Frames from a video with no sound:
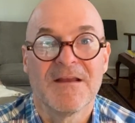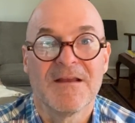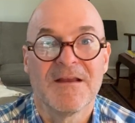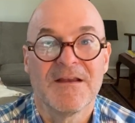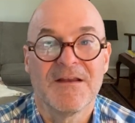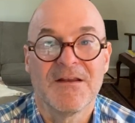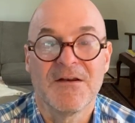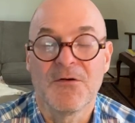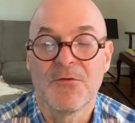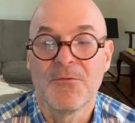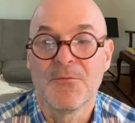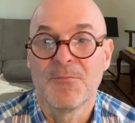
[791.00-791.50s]

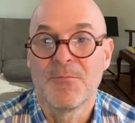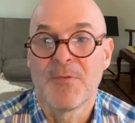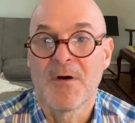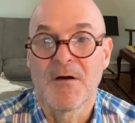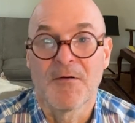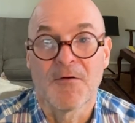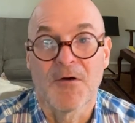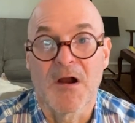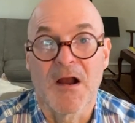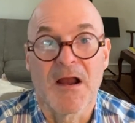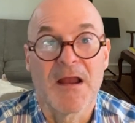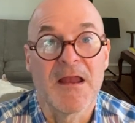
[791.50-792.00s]
you know,
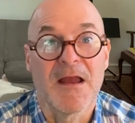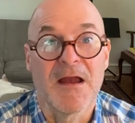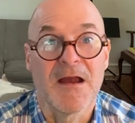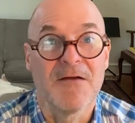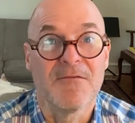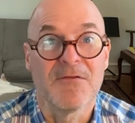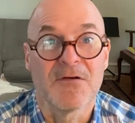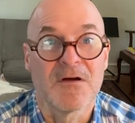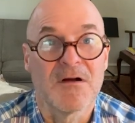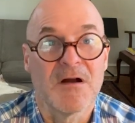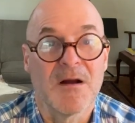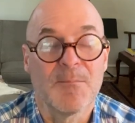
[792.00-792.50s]
or I
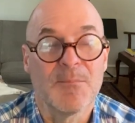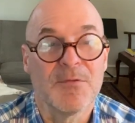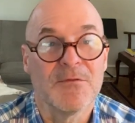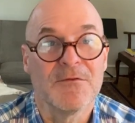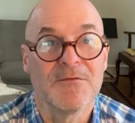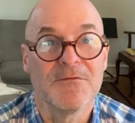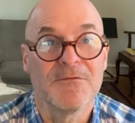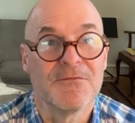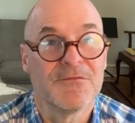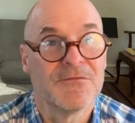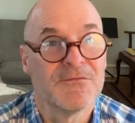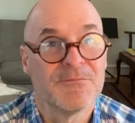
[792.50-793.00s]
have a couple
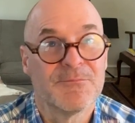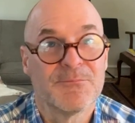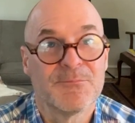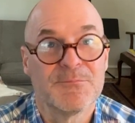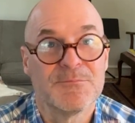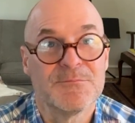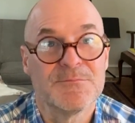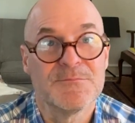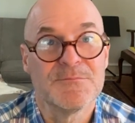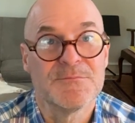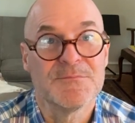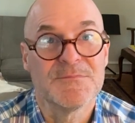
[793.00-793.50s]
of
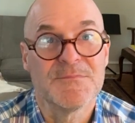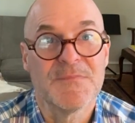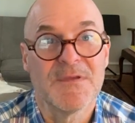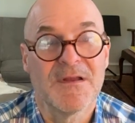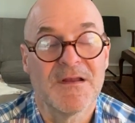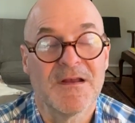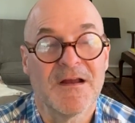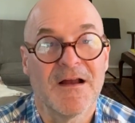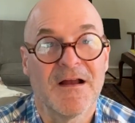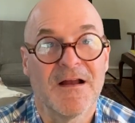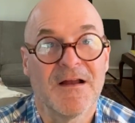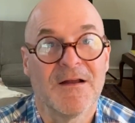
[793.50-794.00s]

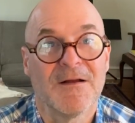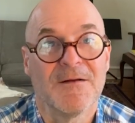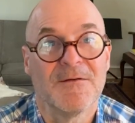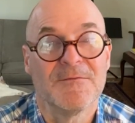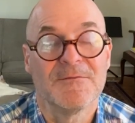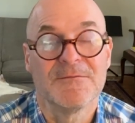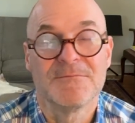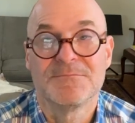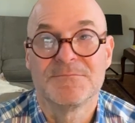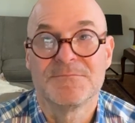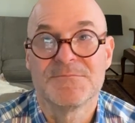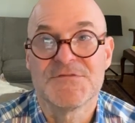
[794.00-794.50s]

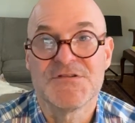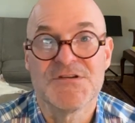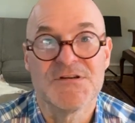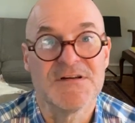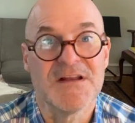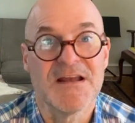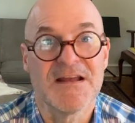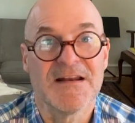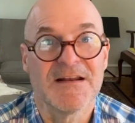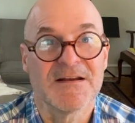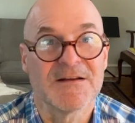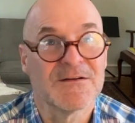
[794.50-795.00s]

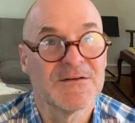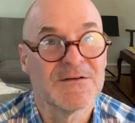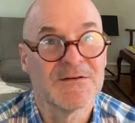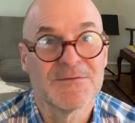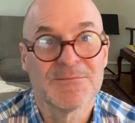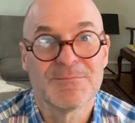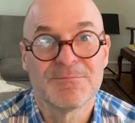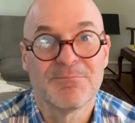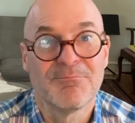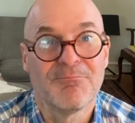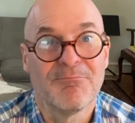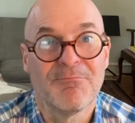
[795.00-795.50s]

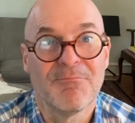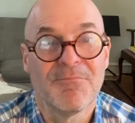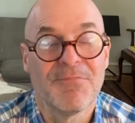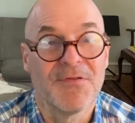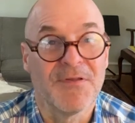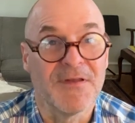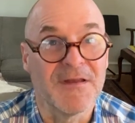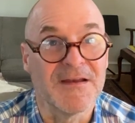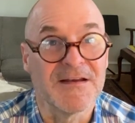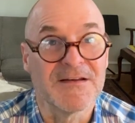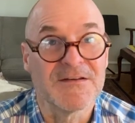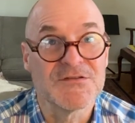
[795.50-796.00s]
genetic
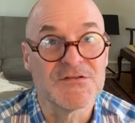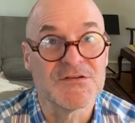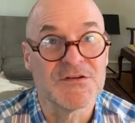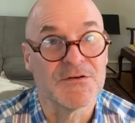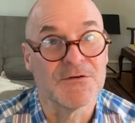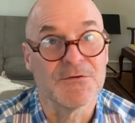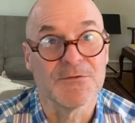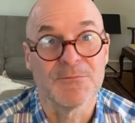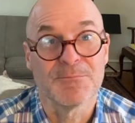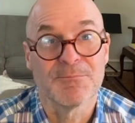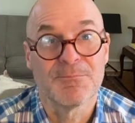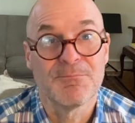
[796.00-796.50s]
things
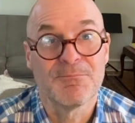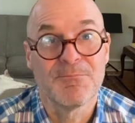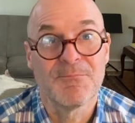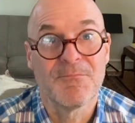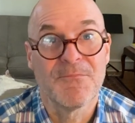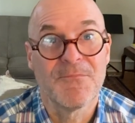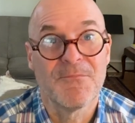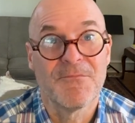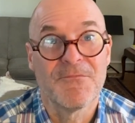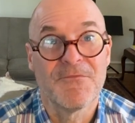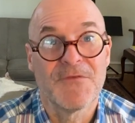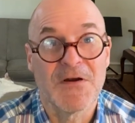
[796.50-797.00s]
that are
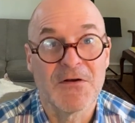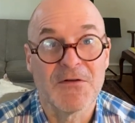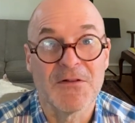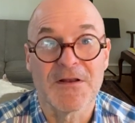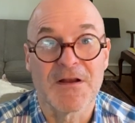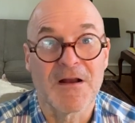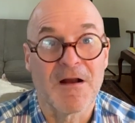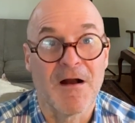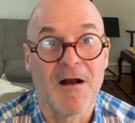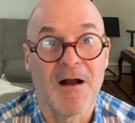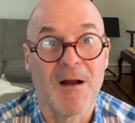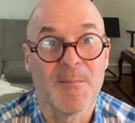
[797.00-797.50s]

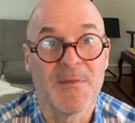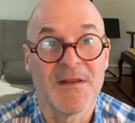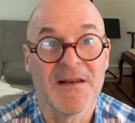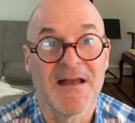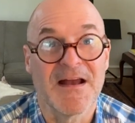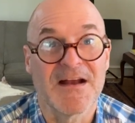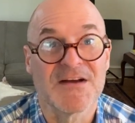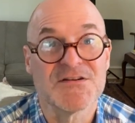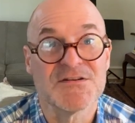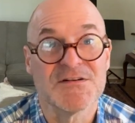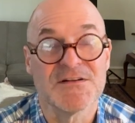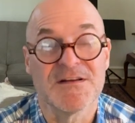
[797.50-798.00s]
fairly common
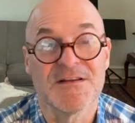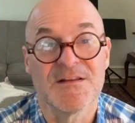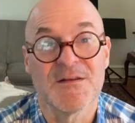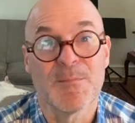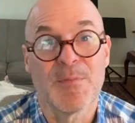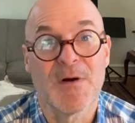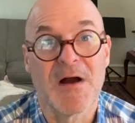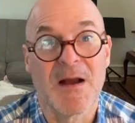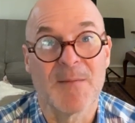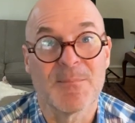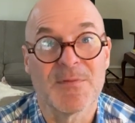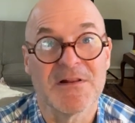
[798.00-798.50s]
actually in the
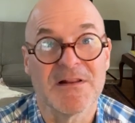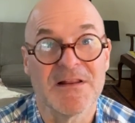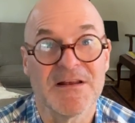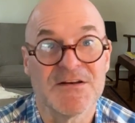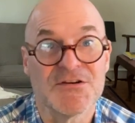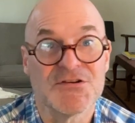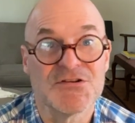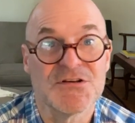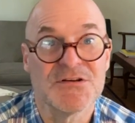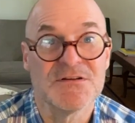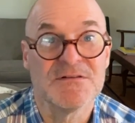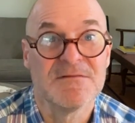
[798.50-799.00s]

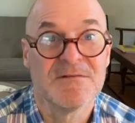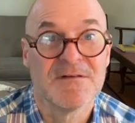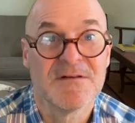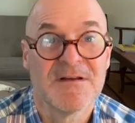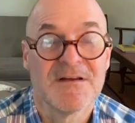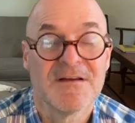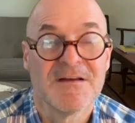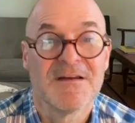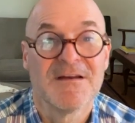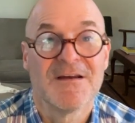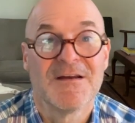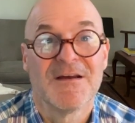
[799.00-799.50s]
population,
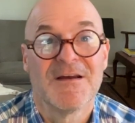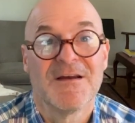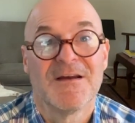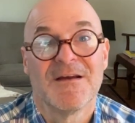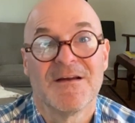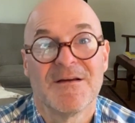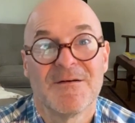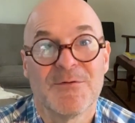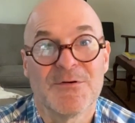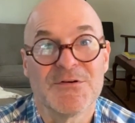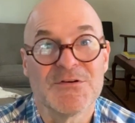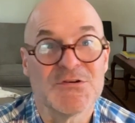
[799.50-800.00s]

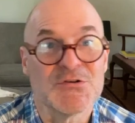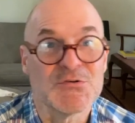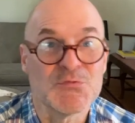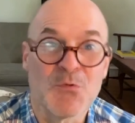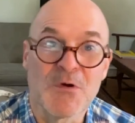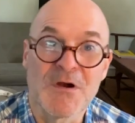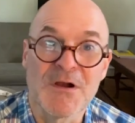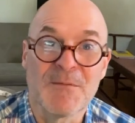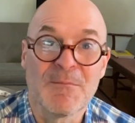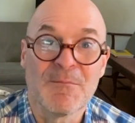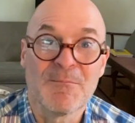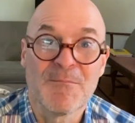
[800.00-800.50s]
which is
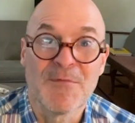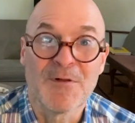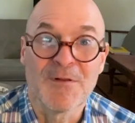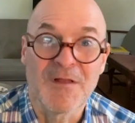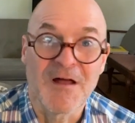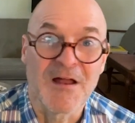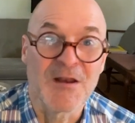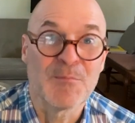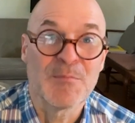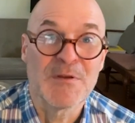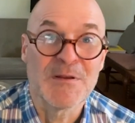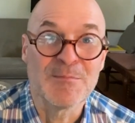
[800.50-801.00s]
why a
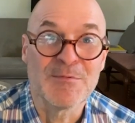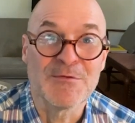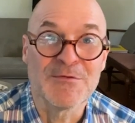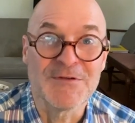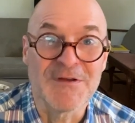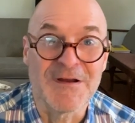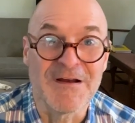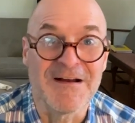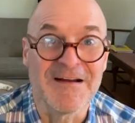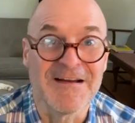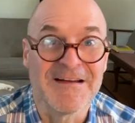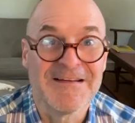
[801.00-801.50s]
lot of people
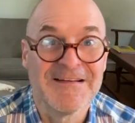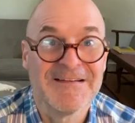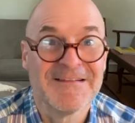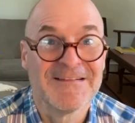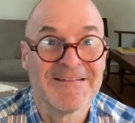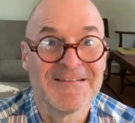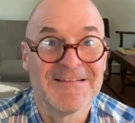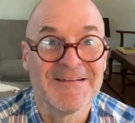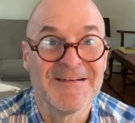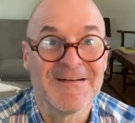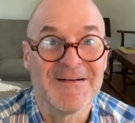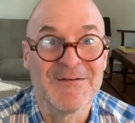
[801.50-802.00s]
die
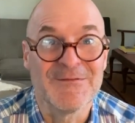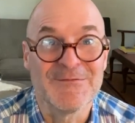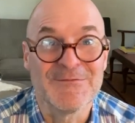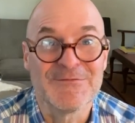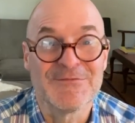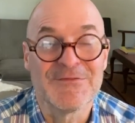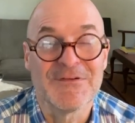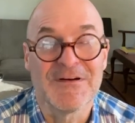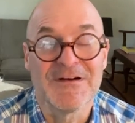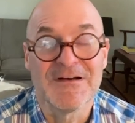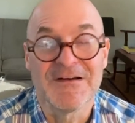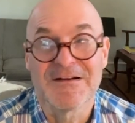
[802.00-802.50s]

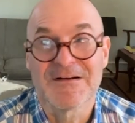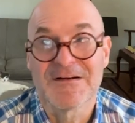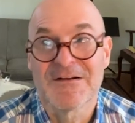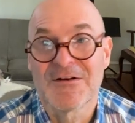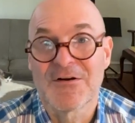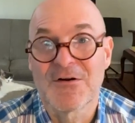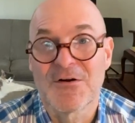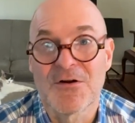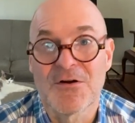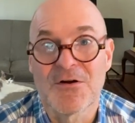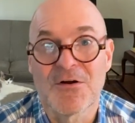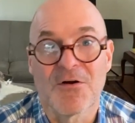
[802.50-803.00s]
of
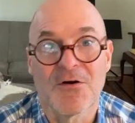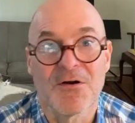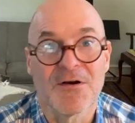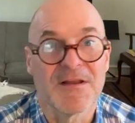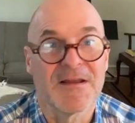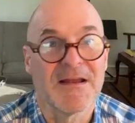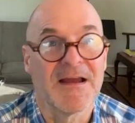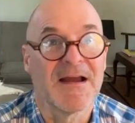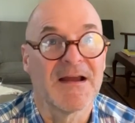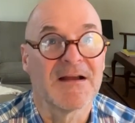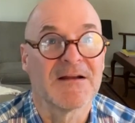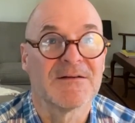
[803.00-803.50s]

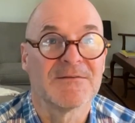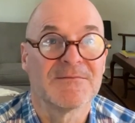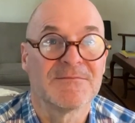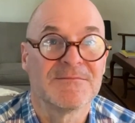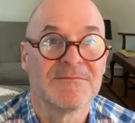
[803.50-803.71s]
coronary